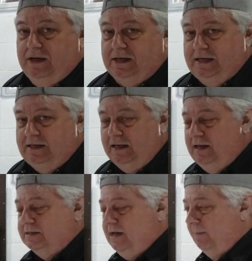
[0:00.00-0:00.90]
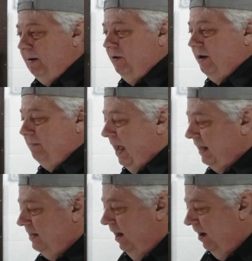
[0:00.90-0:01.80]
is I set this up out in the
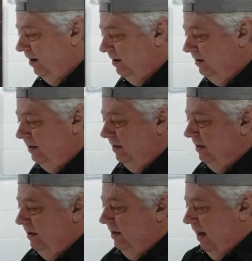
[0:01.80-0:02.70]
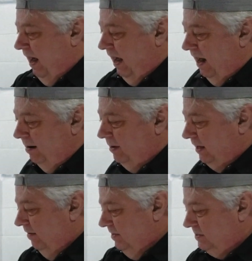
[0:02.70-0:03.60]
backyard and I'm gonna
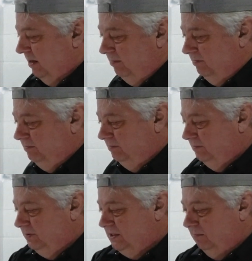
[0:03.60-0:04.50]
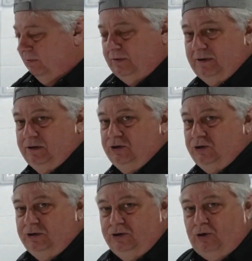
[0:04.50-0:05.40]
give you some, some
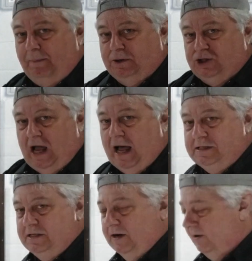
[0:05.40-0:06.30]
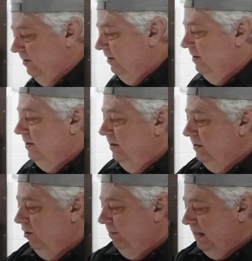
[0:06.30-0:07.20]
triple shots here.
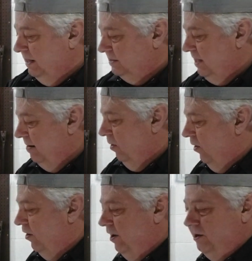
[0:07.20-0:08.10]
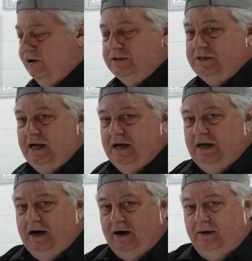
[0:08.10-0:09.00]
They'll be in the same order that you're seeing
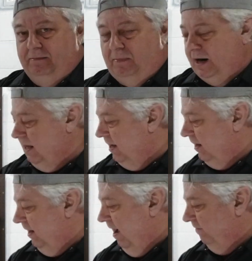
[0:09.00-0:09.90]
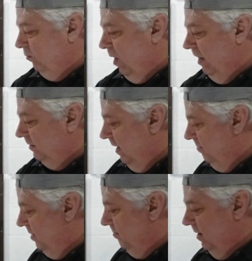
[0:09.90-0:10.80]
it here. Muddy on the left, wild
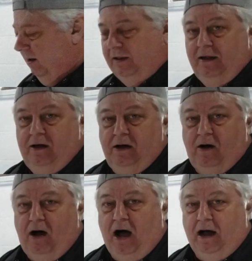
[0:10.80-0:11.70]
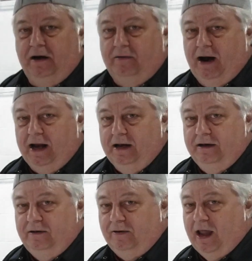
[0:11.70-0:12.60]
game in the middle, hawk on the right,
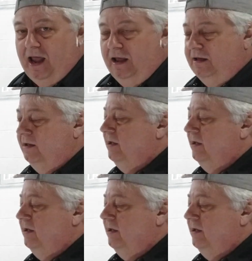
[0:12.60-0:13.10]
okay?